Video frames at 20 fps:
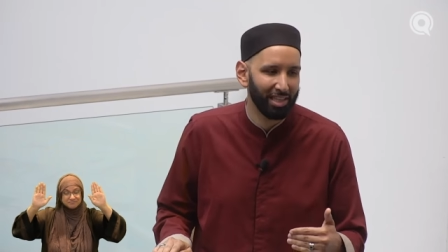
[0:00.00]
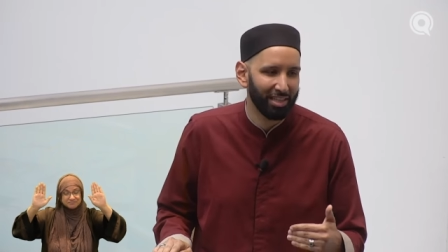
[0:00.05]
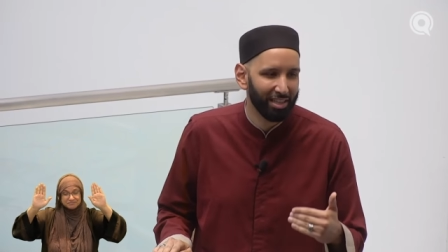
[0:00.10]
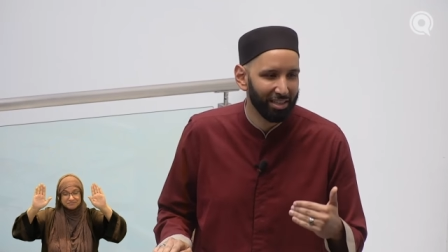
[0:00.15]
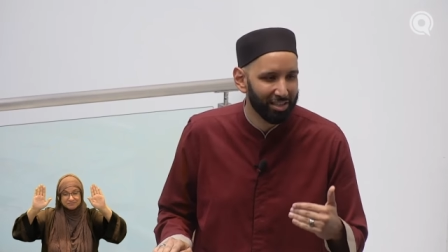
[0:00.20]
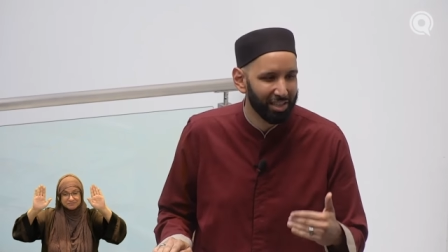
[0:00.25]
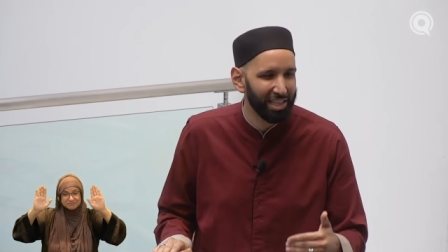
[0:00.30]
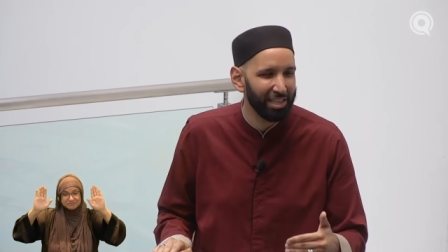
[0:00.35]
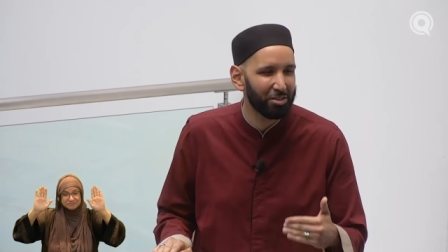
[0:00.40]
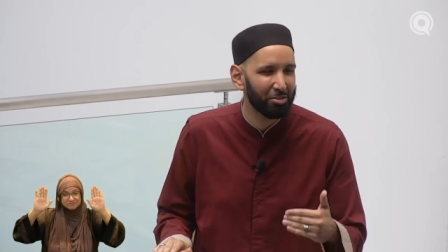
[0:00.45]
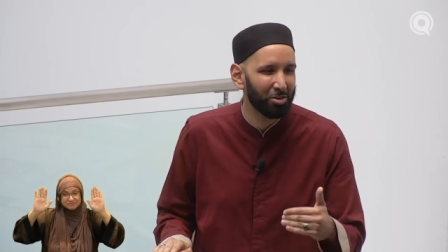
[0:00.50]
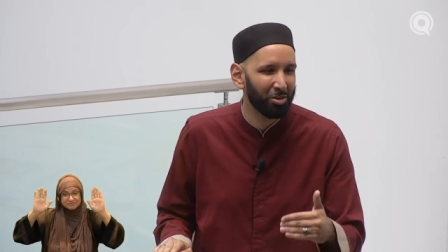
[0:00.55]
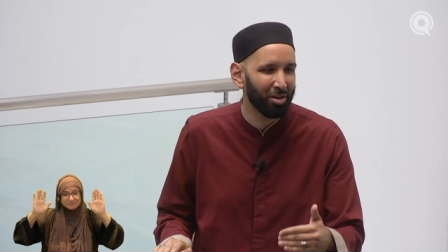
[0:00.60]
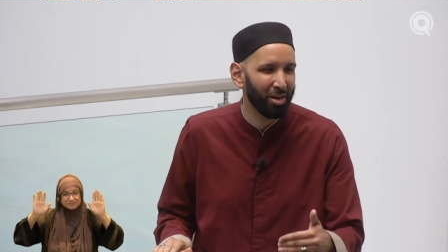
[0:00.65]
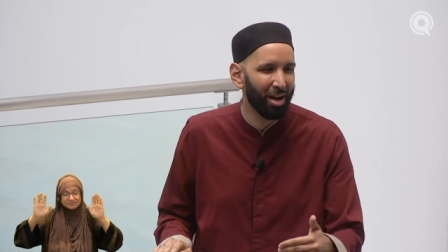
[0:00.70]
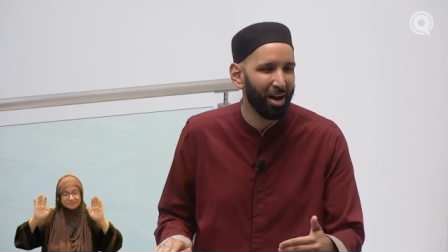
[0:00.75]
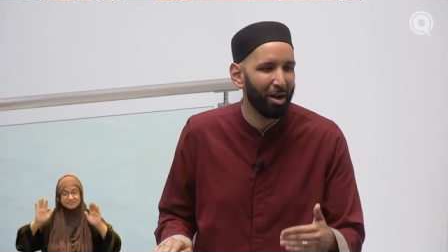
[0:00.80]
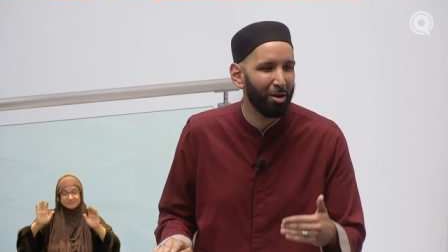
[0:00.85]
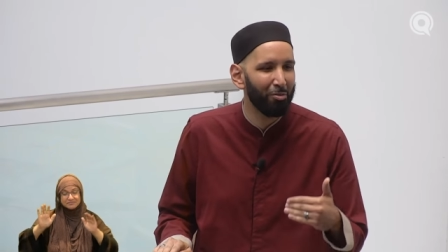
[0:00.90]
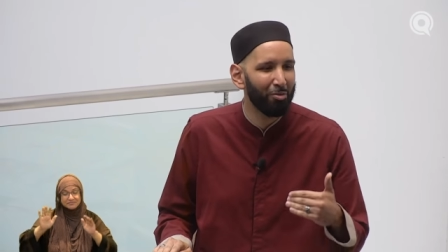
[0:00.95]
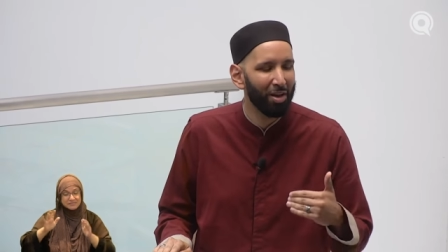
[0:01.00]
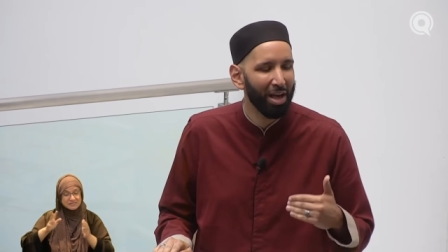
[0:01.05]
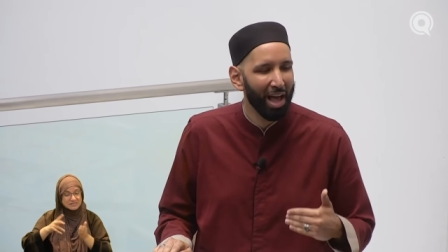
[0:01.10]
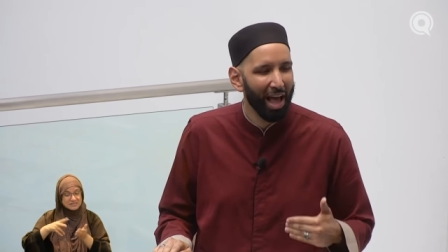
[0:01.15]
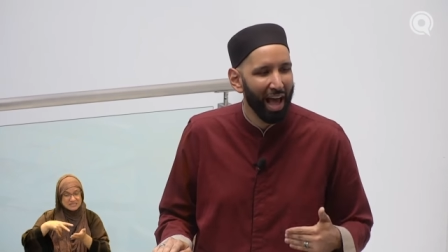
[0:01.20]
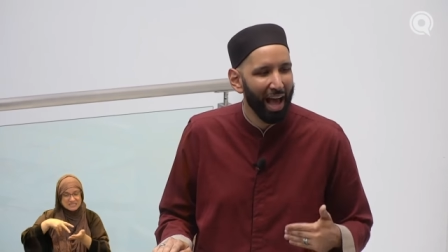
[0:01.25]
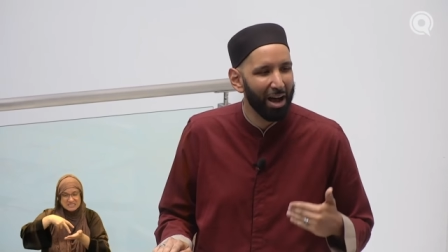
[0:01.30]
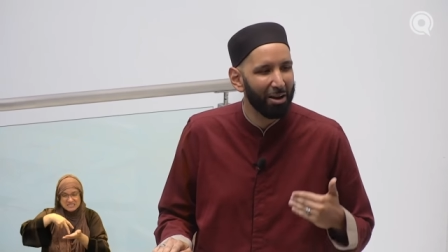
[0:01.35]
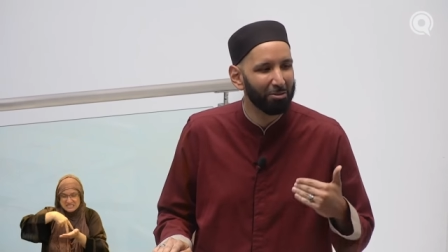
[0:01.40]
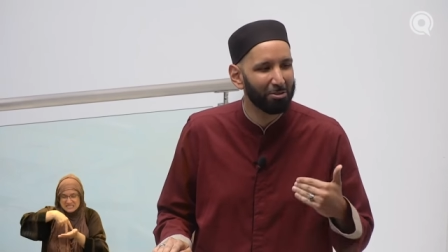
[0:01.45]
the teacher of
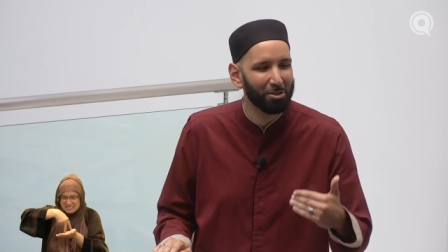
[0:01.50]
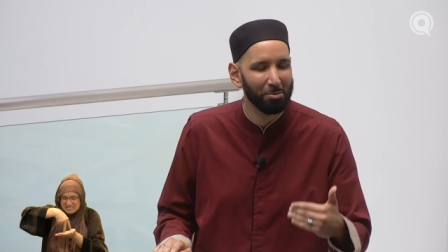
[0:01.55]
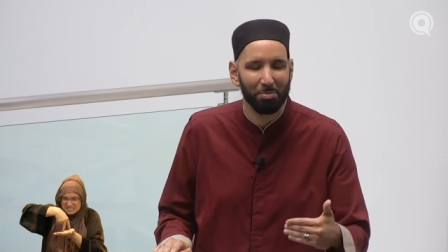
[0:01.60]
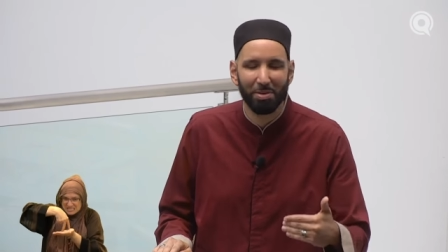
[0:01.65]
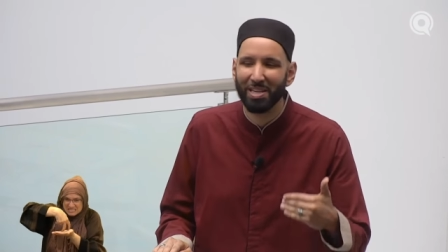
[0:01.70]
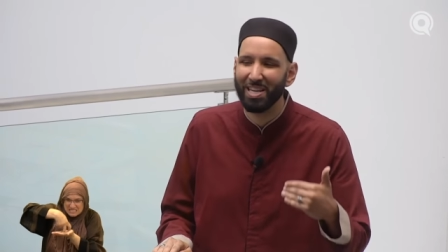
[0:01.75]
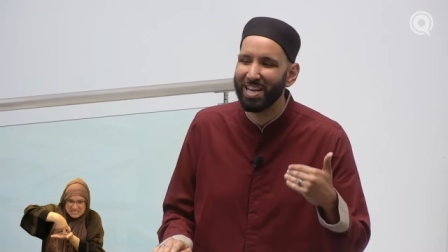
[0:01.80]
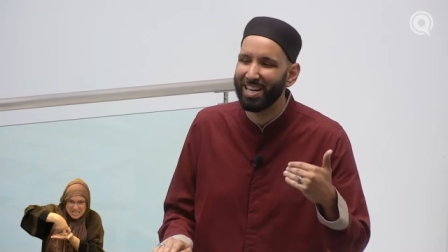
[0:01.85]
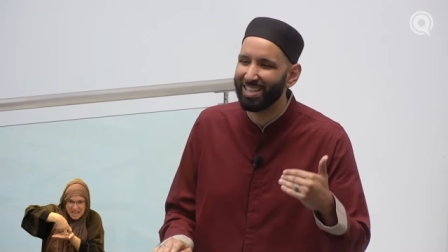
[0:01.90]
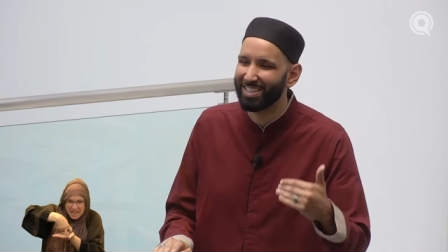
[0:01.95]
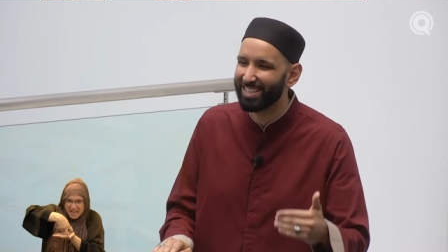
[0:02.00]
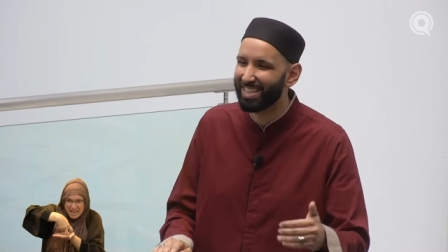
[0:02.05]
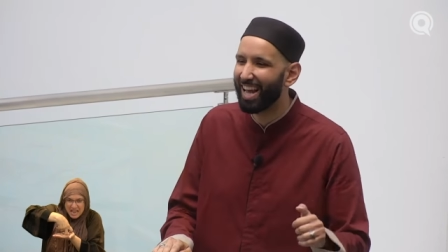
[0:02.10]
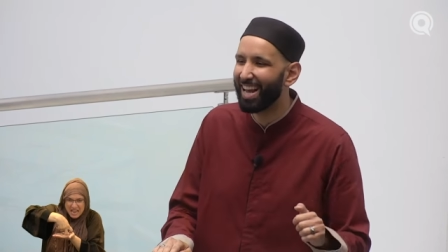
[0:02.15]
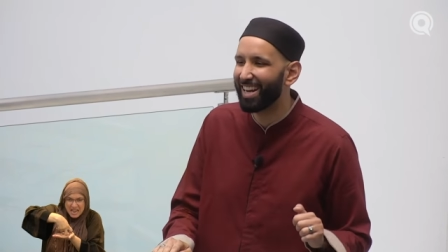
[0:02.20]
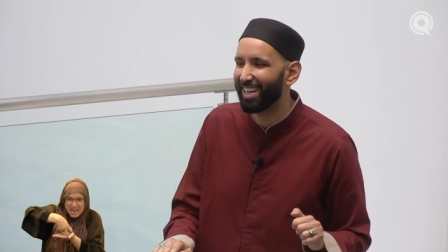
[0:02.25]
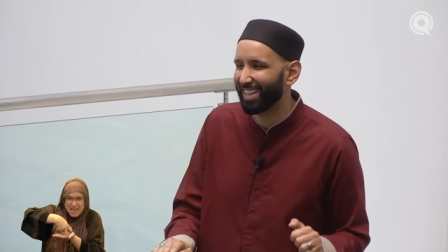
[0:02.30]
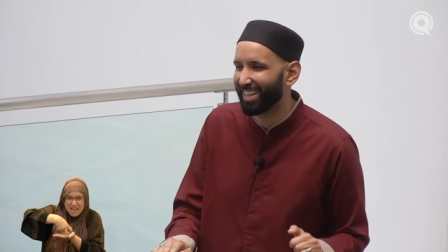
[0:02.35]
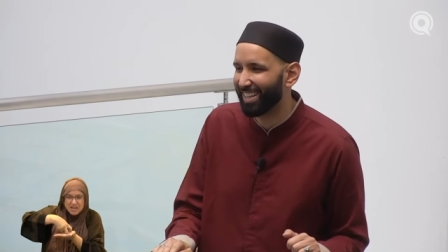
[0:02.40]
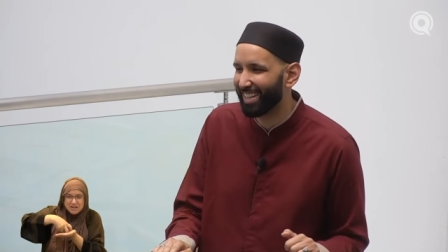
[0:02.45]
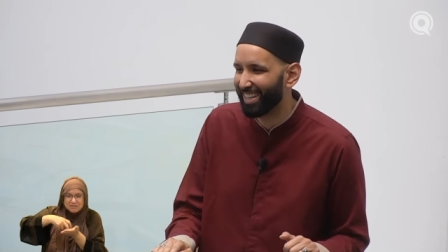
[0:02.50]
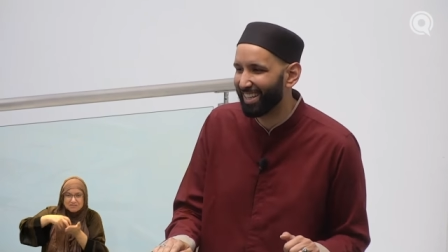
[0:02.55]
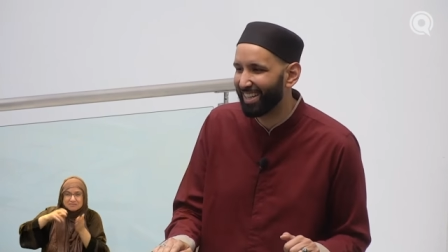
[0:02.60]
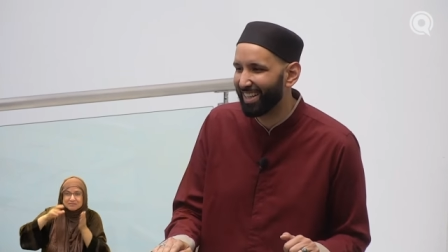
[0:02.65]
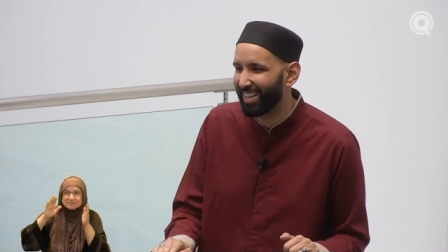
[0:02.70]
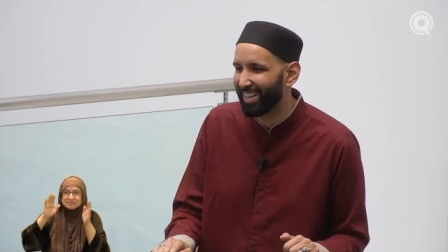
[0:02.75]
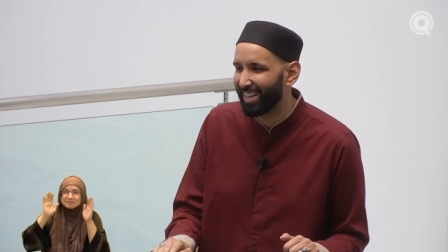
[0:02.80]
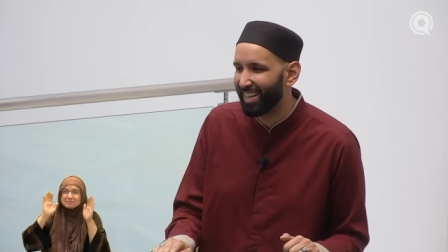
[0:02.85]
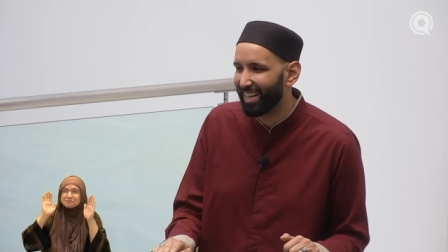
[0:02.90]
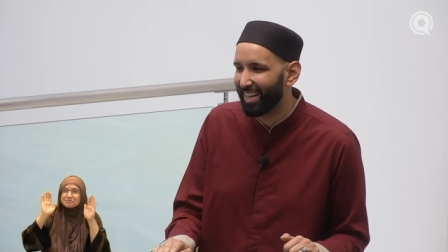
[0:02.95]
how to be an ascetic.
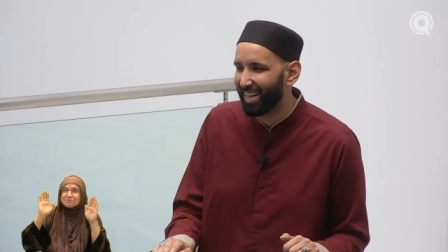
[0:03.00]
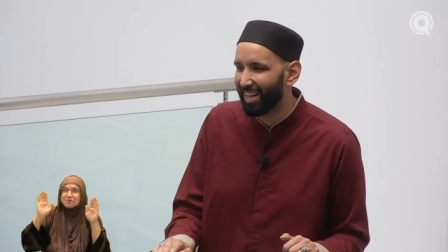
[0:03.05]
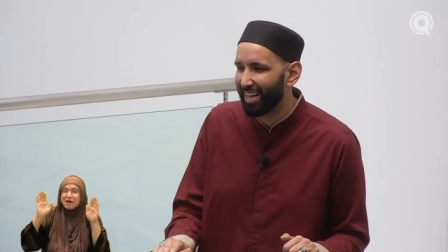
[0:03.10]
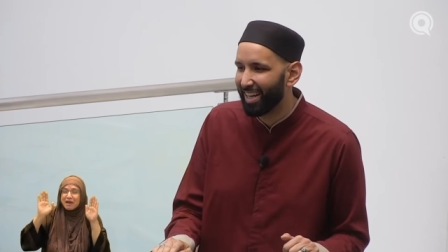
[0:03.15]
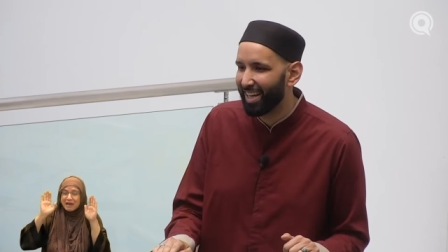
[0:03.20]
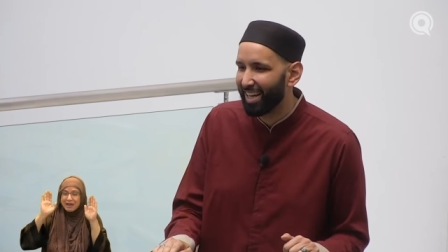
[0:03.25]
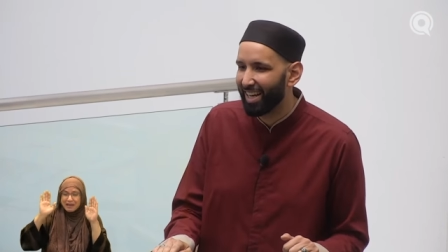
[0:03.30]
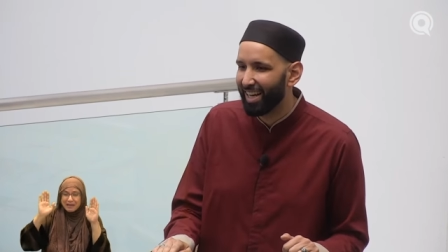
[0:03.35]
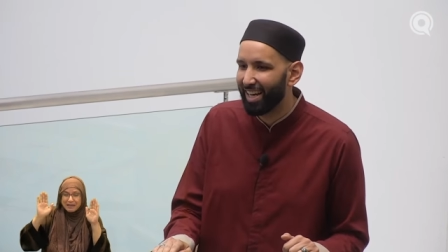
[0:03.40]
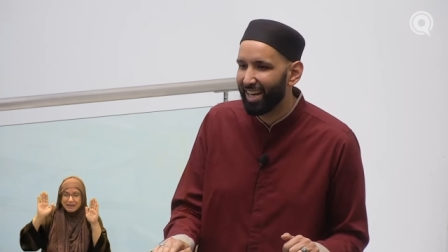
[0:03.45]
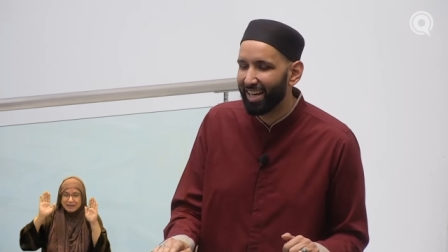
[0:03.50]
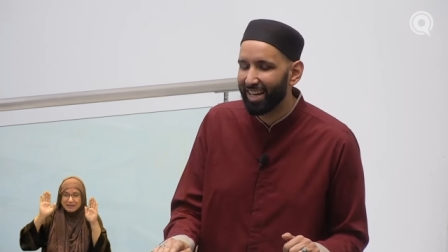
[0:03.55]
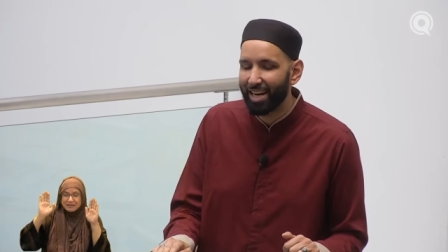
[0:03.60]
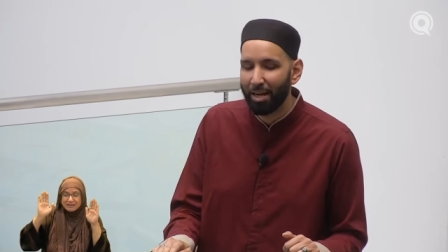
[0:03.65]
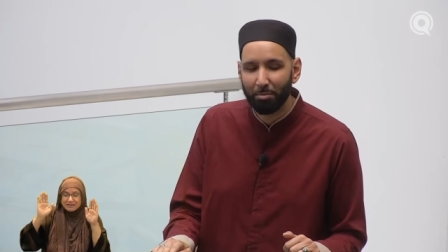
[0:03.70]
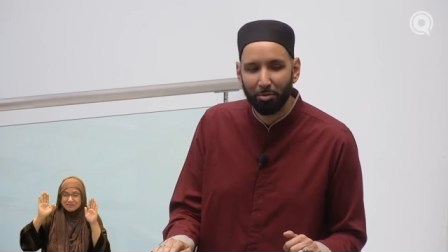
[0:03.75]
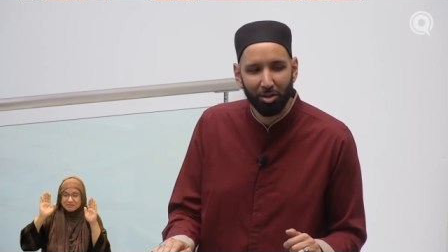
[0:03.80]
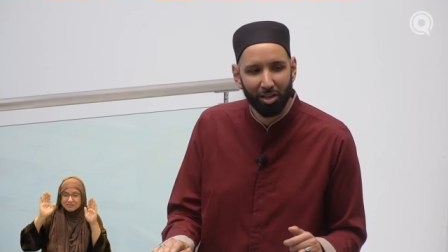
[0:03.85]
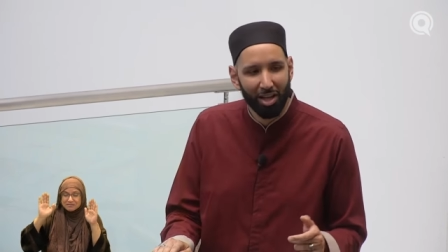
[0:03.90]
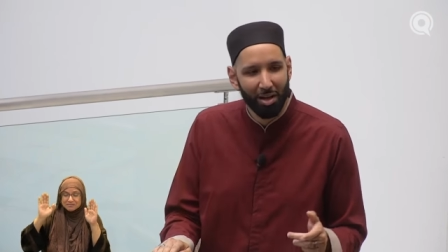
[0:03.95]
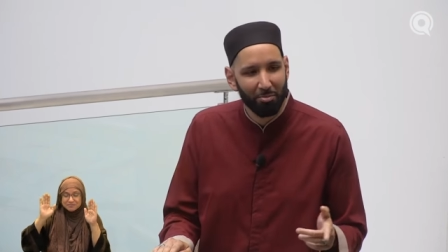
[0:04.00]
And Abdullah